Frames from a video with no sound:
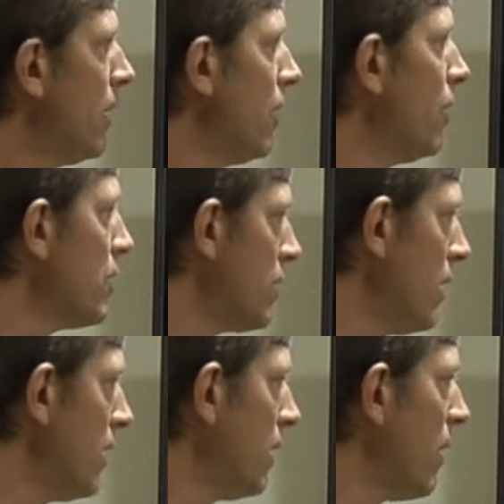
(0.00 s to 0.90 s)
you can
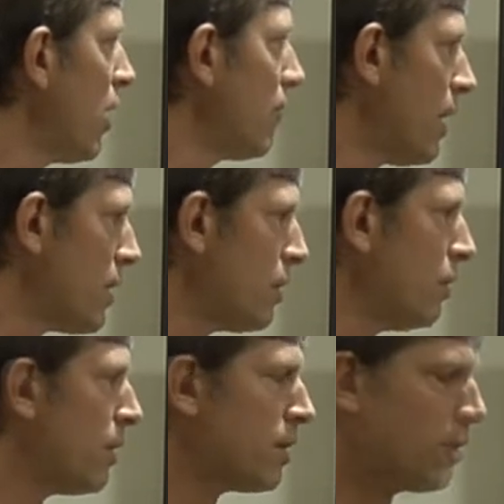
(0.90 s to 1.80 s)
see the amount of
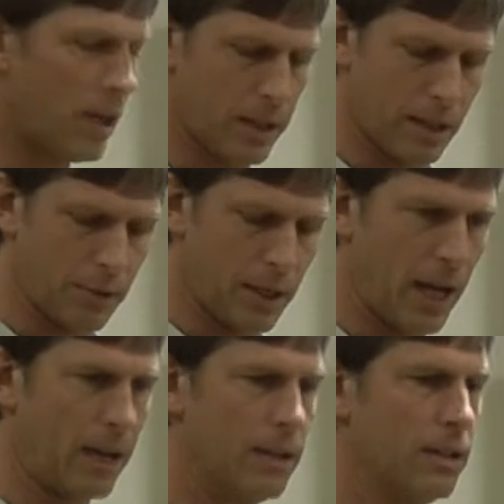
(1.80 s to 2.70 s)
residue and so on that we
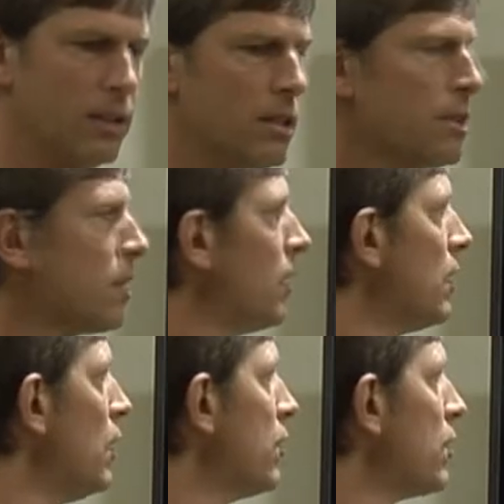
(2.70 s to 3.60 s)
had in this
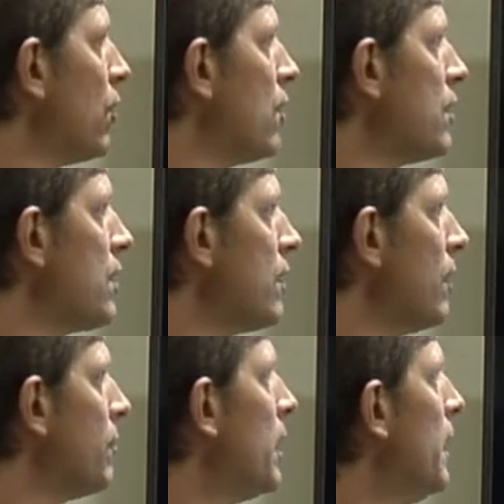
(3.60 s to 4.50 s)
continuous corn system.